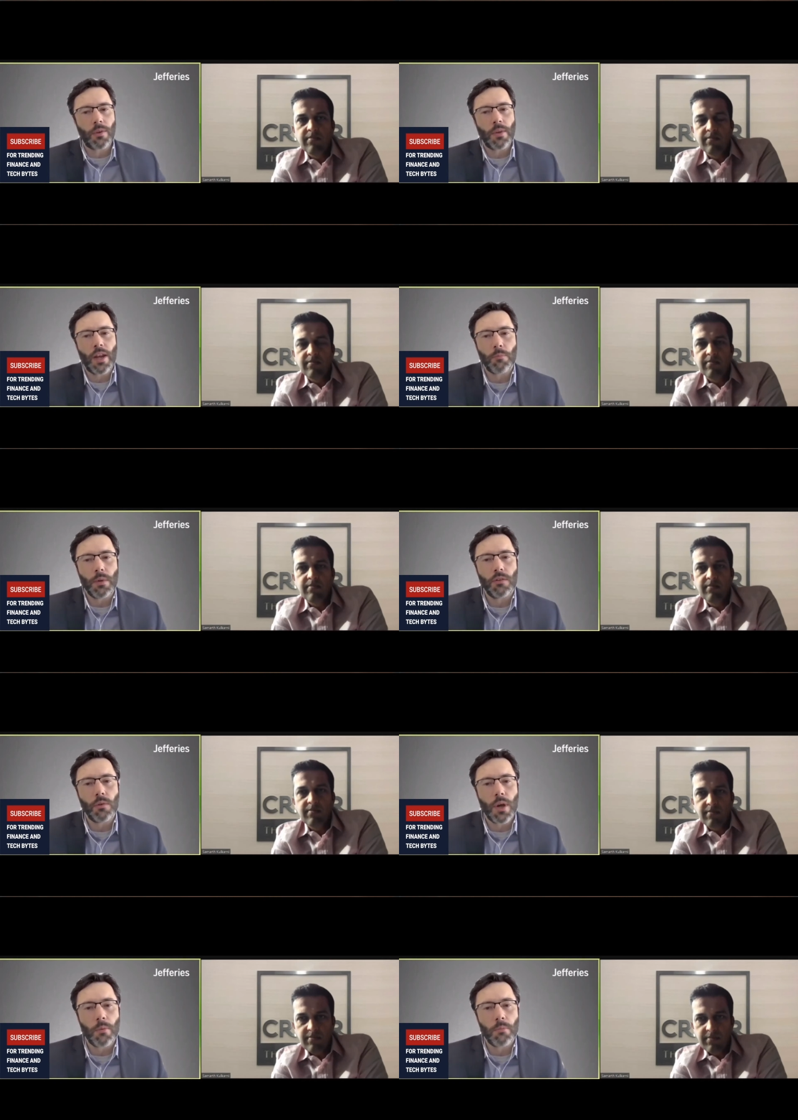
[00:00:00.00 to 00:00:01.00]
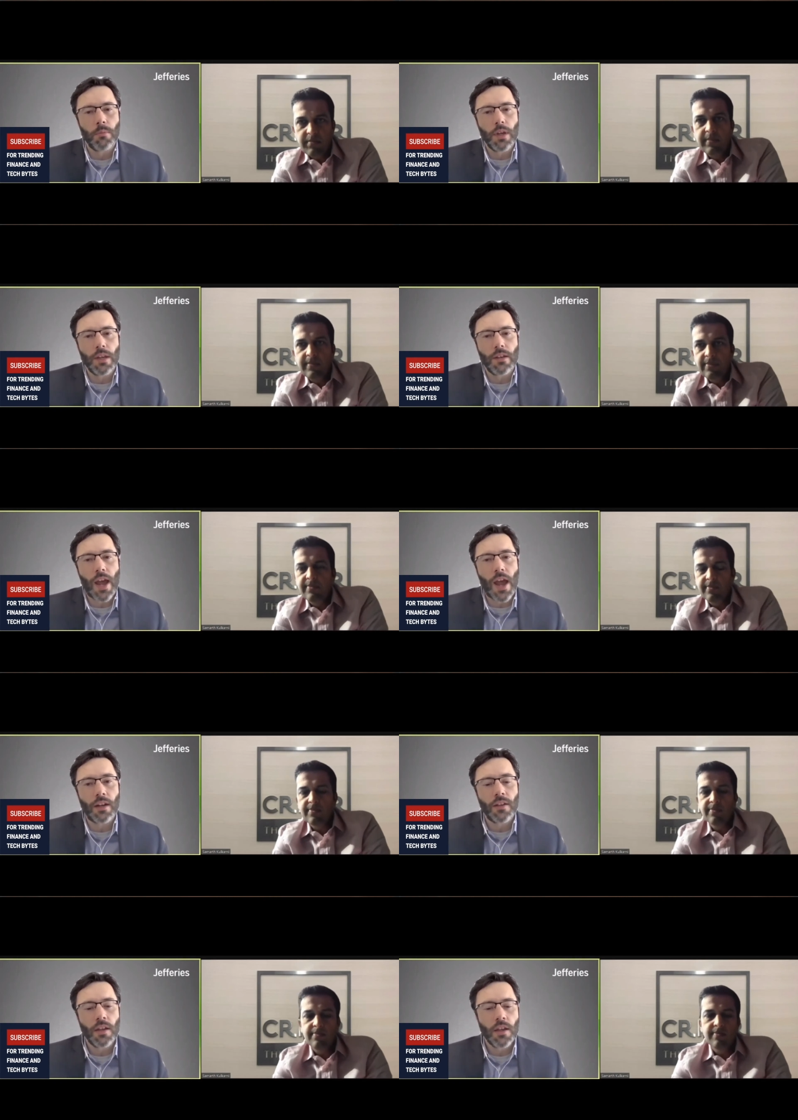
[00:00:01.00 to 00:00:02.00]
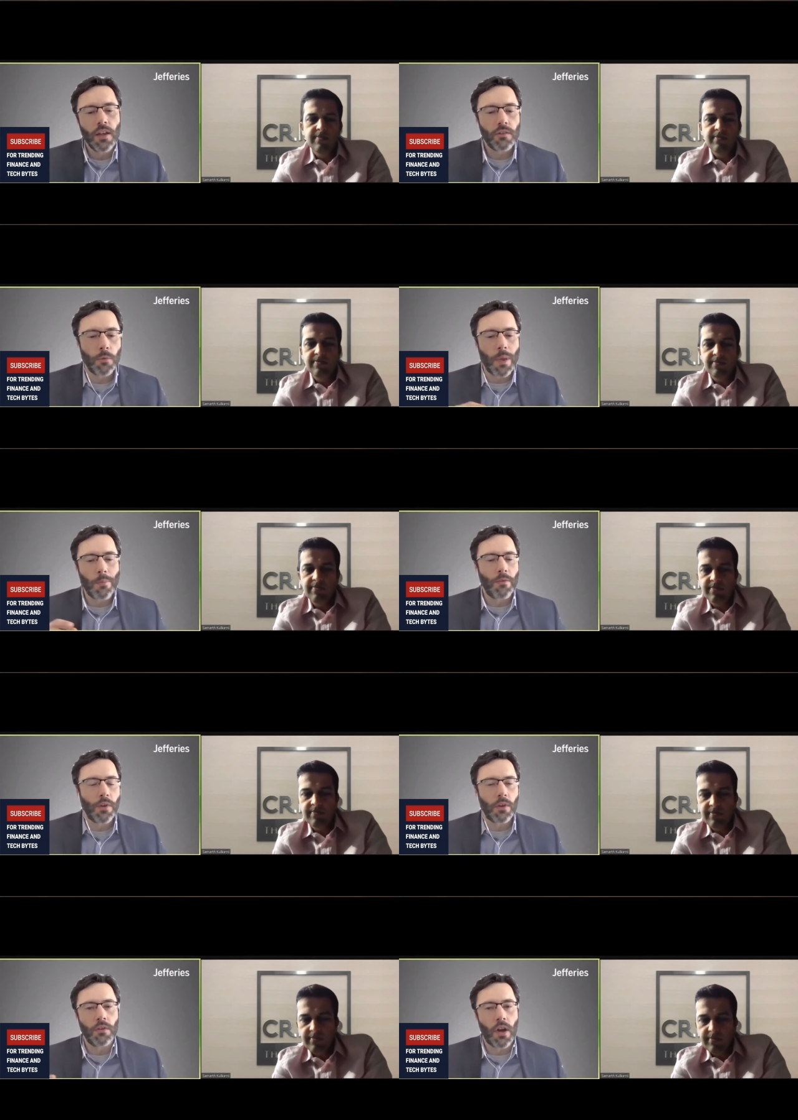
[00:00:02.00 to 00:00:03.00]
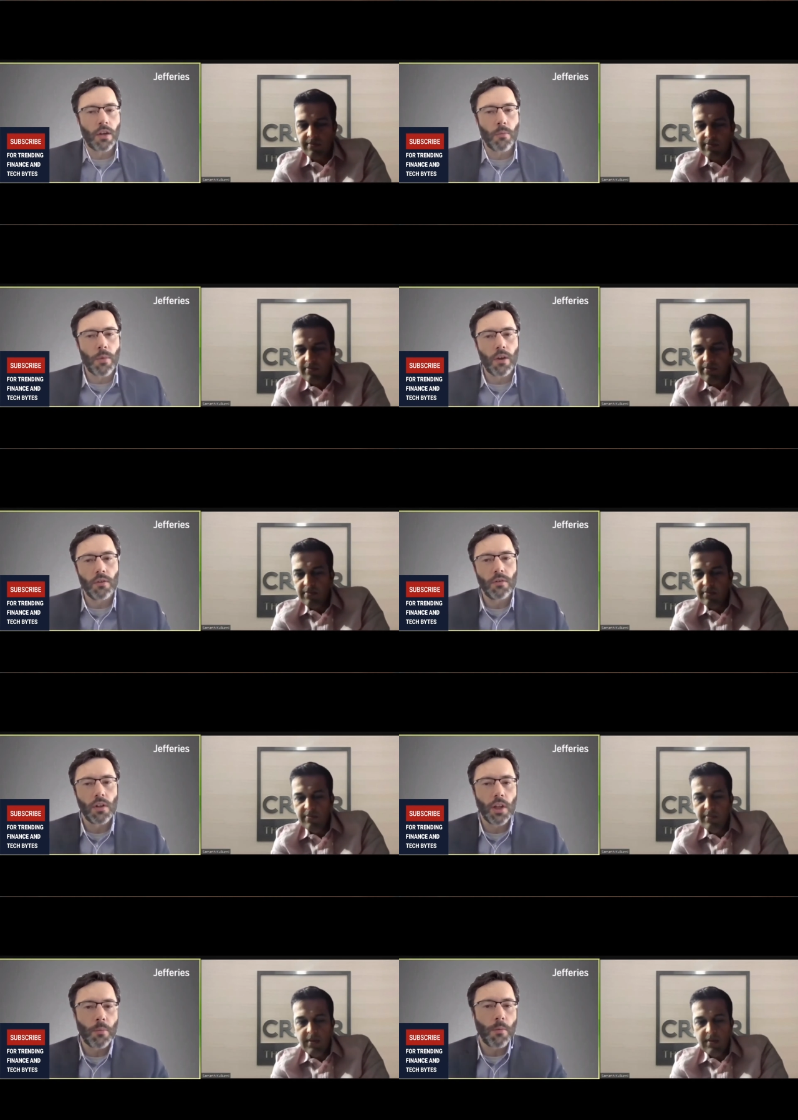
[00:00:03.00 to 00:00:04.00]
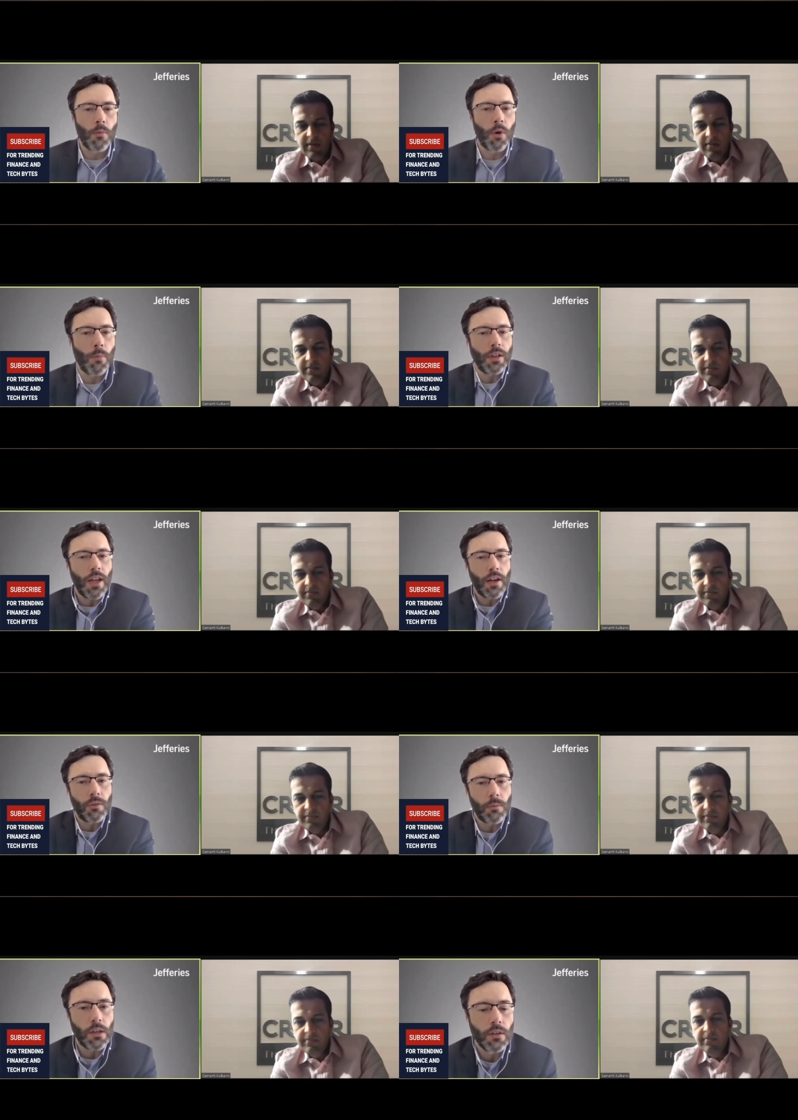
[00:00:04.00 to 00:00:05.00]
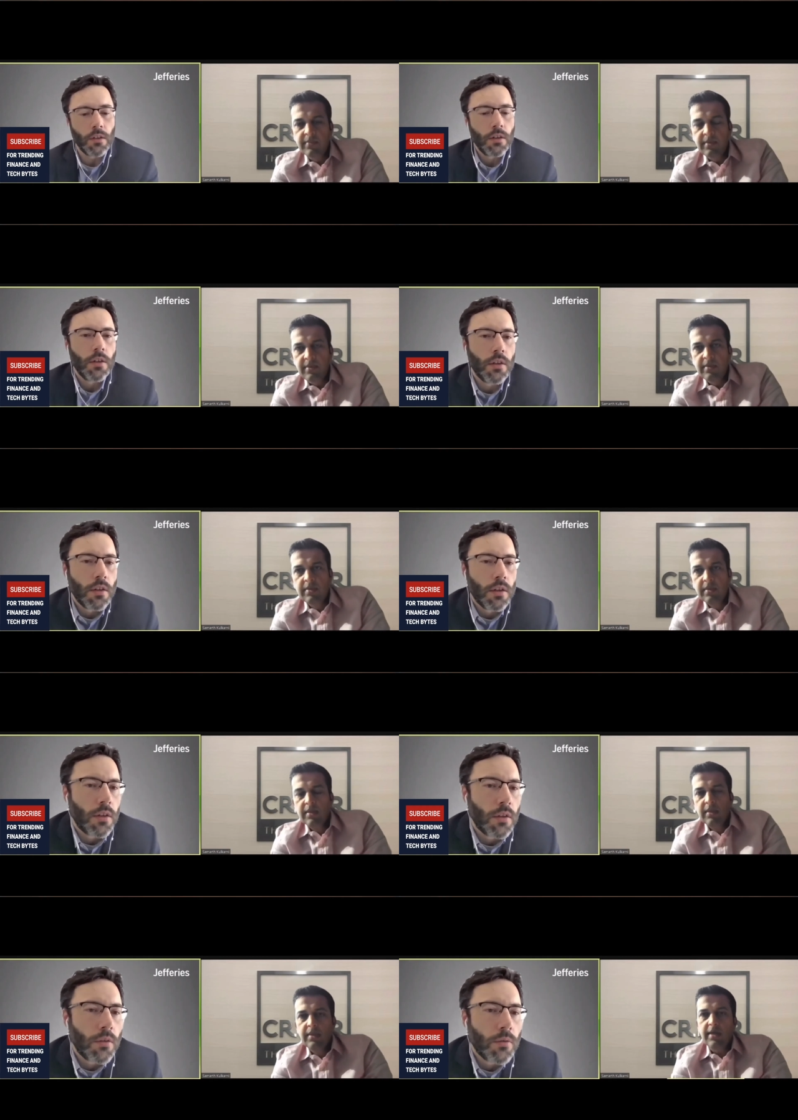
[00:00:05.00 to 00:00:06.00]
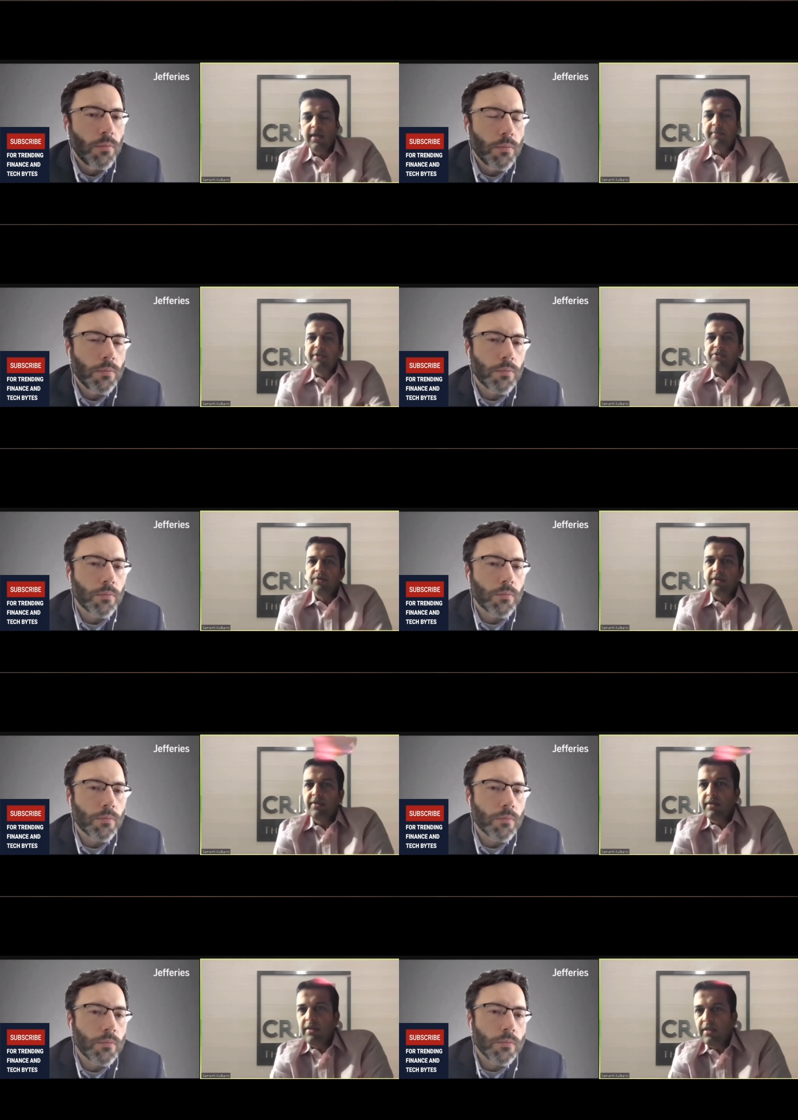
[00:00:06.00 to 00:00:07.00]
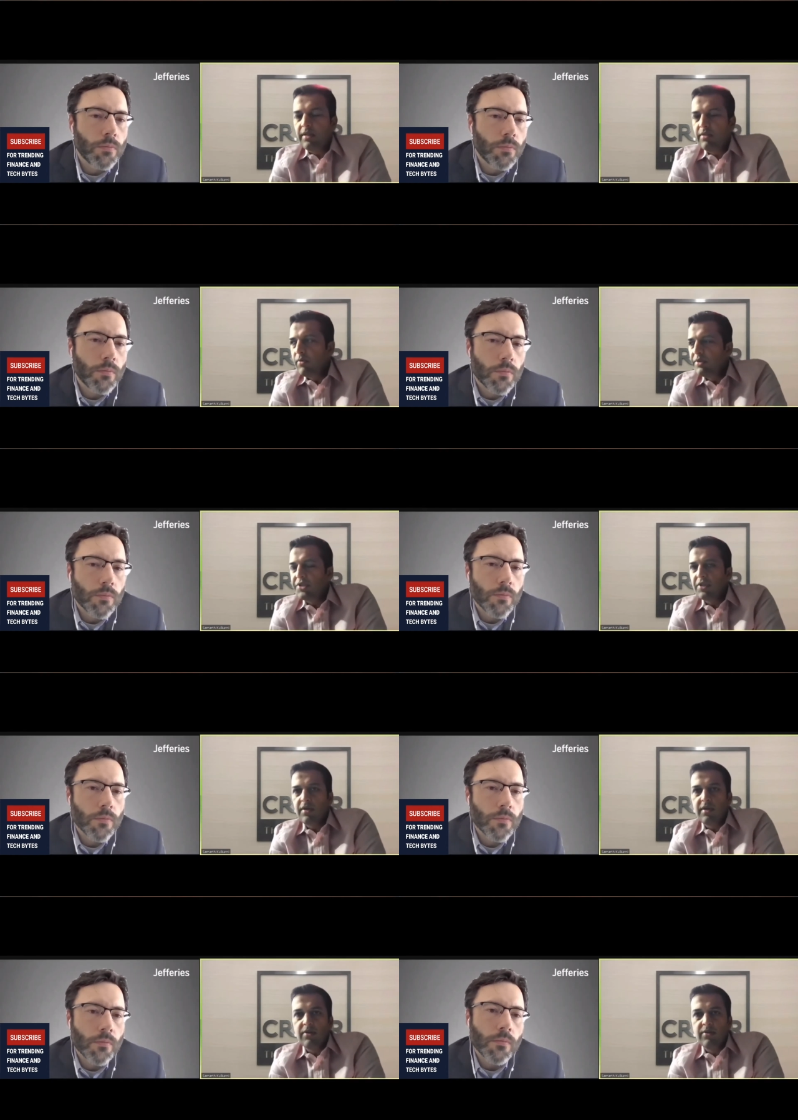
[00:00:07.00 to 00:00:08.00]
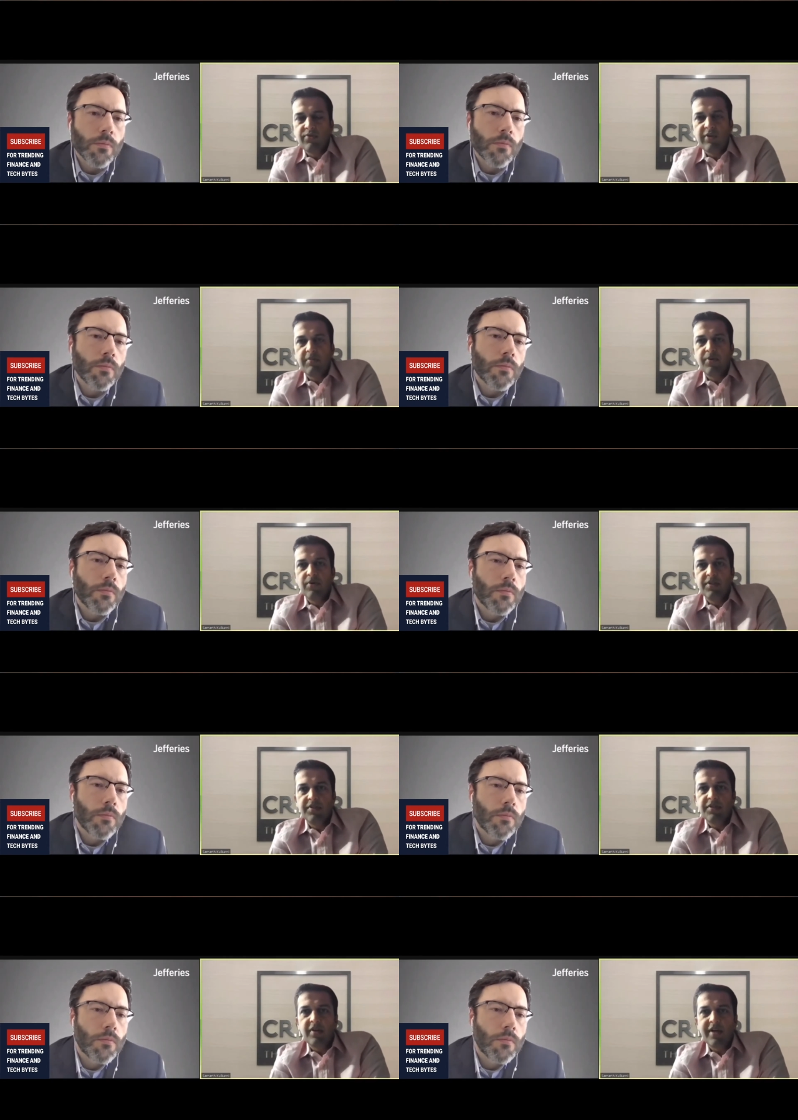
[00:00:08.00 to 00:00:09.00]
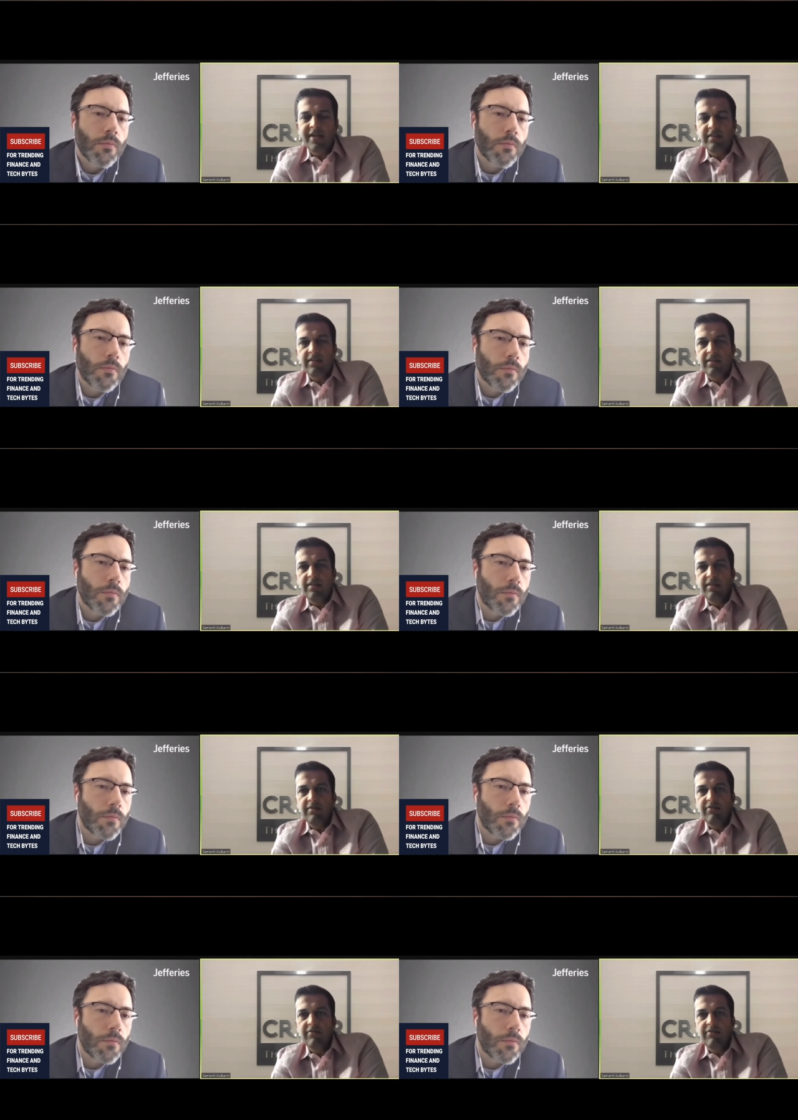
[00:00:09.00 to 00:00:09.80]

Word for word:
Speaker 1: some that have B2M intact. Mm-hmm. So maybe if you can talk about a little bit more about that as well.
Speaker 2: Yeah, happy to. I think I think what we saw, you know, it's very important to track the